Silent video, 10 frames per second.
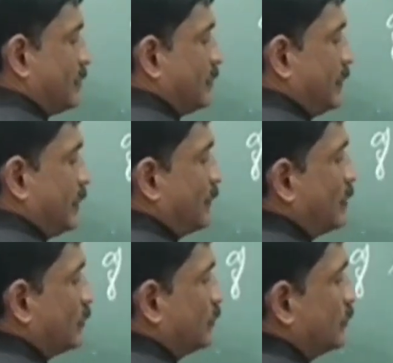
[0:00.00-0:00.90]

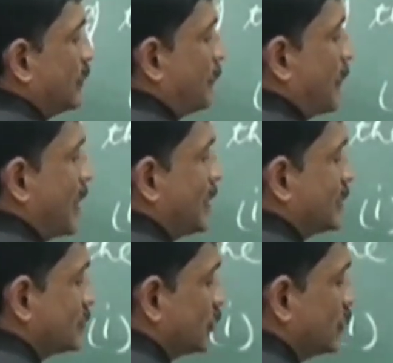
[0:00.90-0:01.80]
equal to
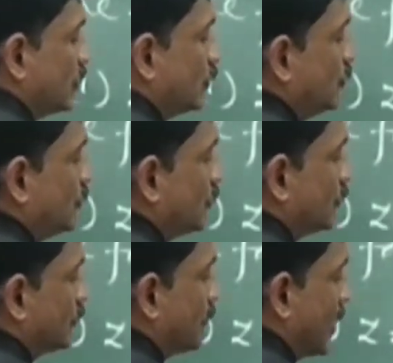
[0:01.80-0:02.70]
minus 2
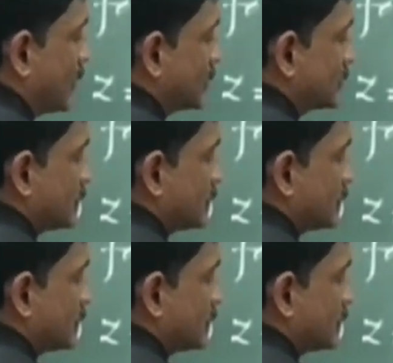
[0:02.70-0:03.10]
minus